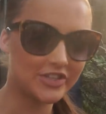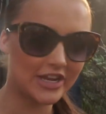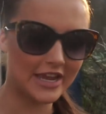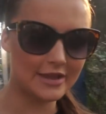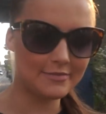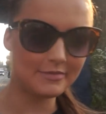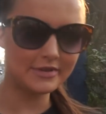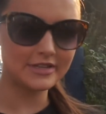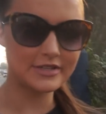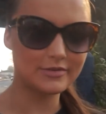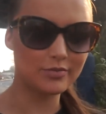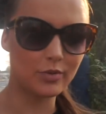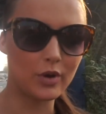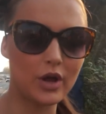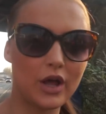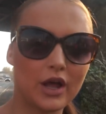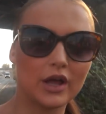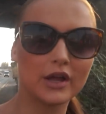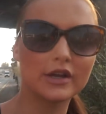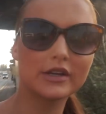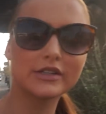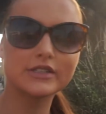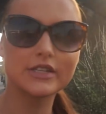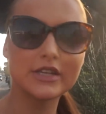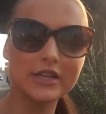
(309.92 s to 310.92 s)
Jamie's
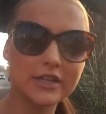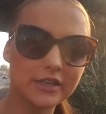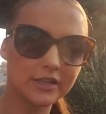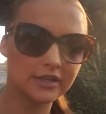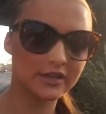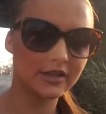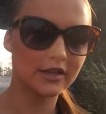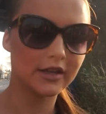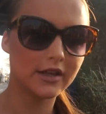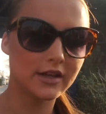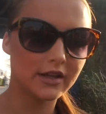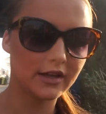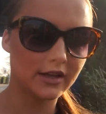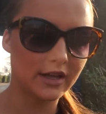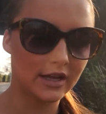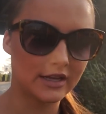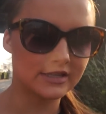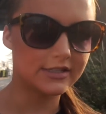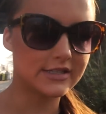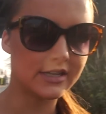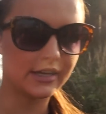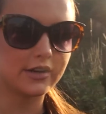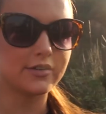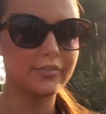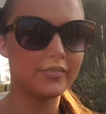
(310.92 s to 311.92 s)
worked,
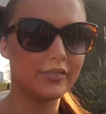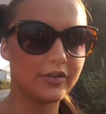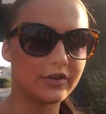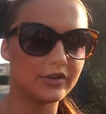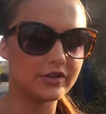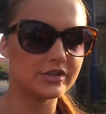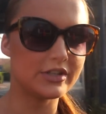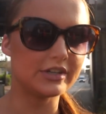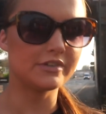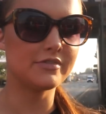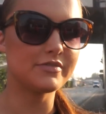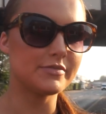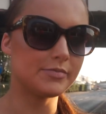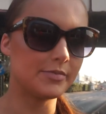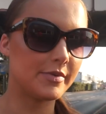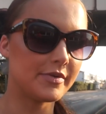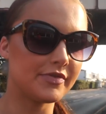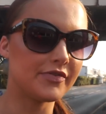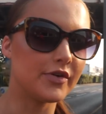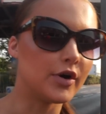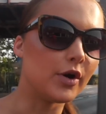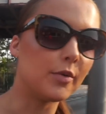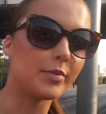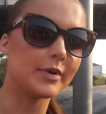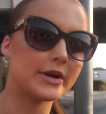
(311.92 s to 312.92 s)
has done a few shifts
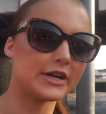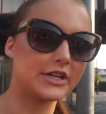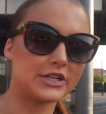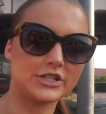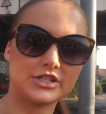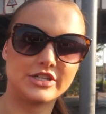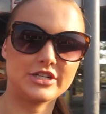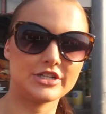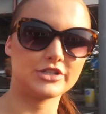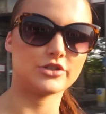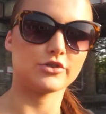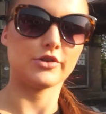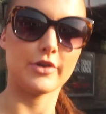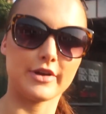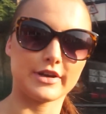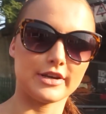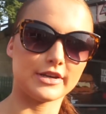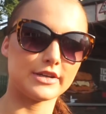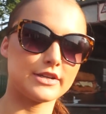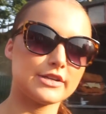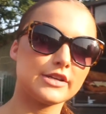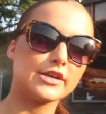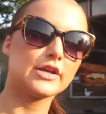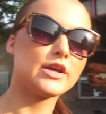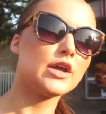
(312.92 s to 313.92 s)
before because she
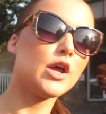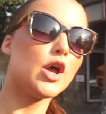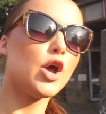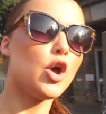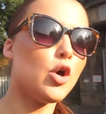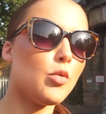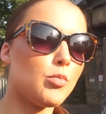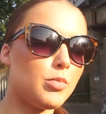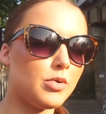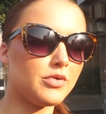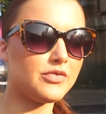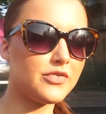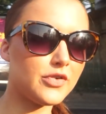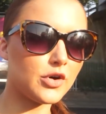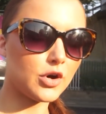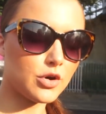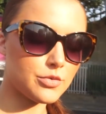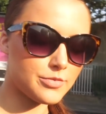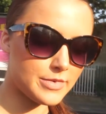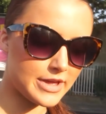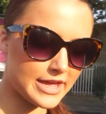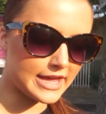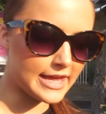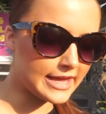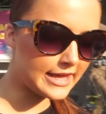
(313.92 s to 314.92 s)
joined before
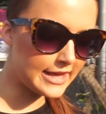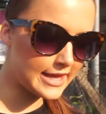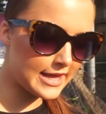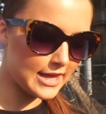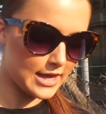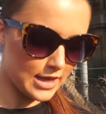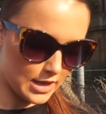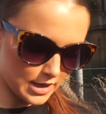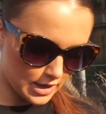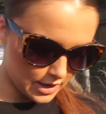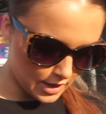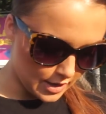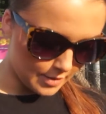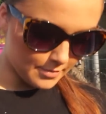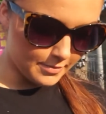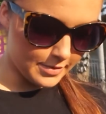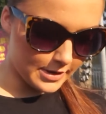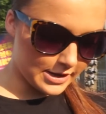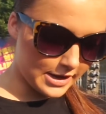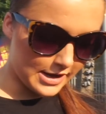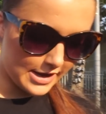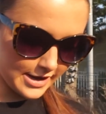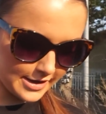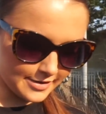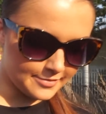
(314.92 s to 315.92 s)
me.
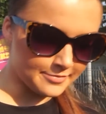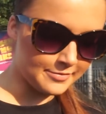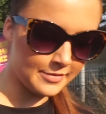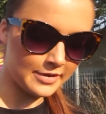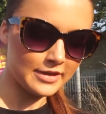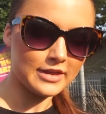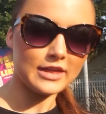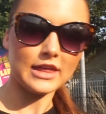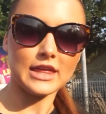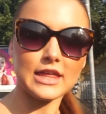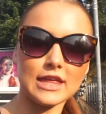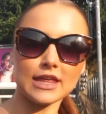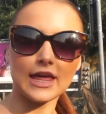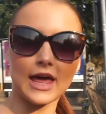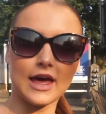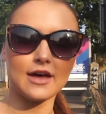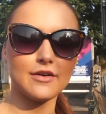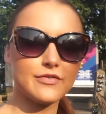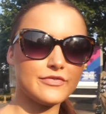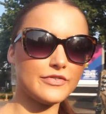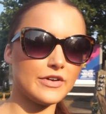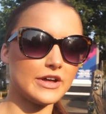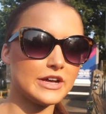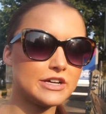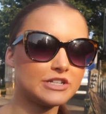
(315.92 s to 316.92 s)
But yeah,
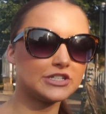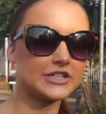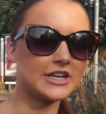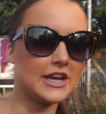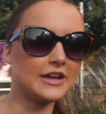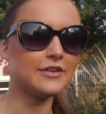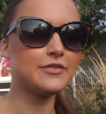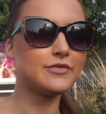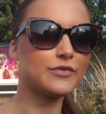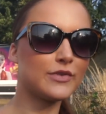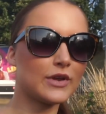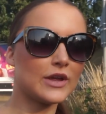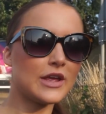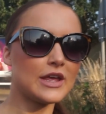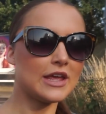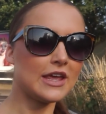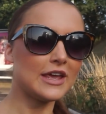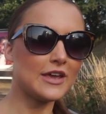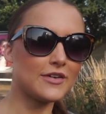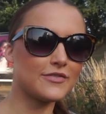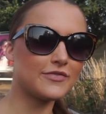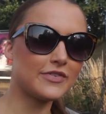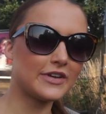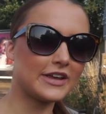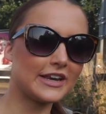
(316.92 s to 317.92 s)
first shift,
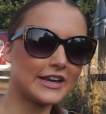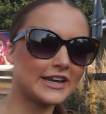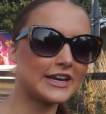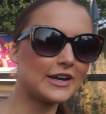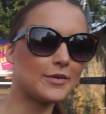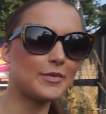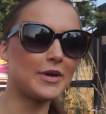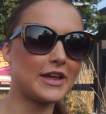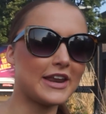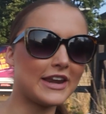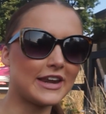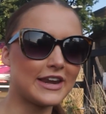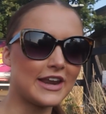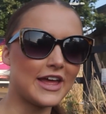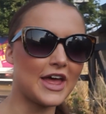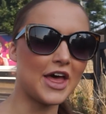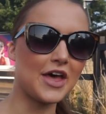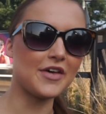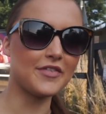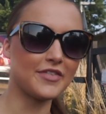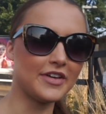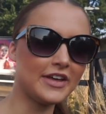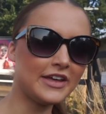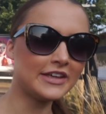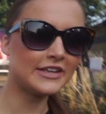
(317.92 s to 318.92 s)
feeling a bit
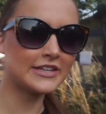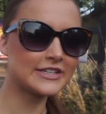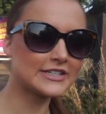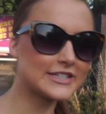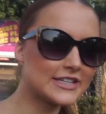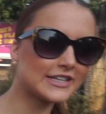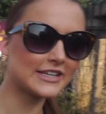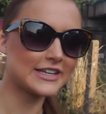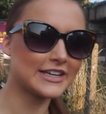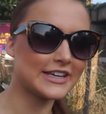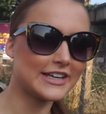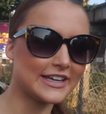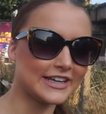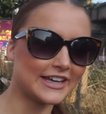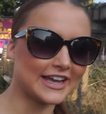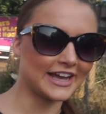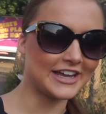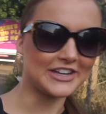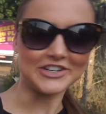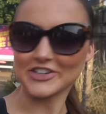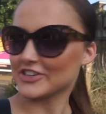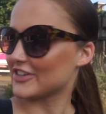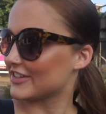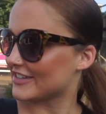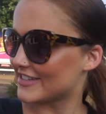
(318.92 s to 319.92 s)
nervous.
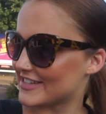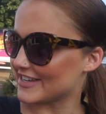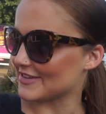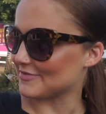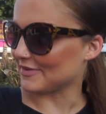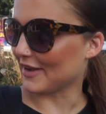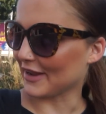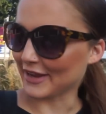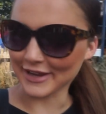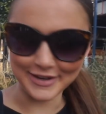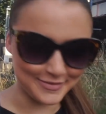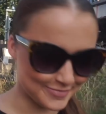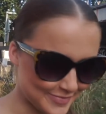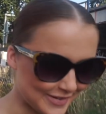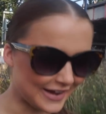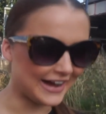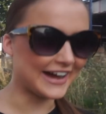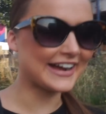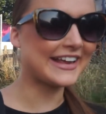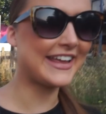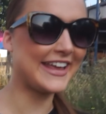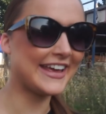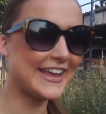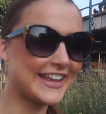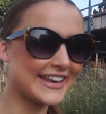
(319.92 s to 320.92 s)
As you can see, my good
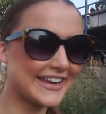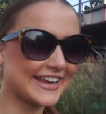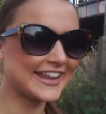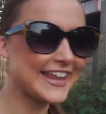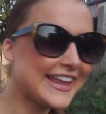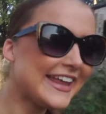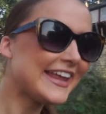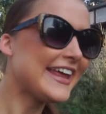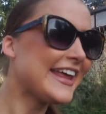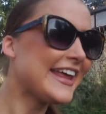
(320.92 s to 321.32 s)
parking.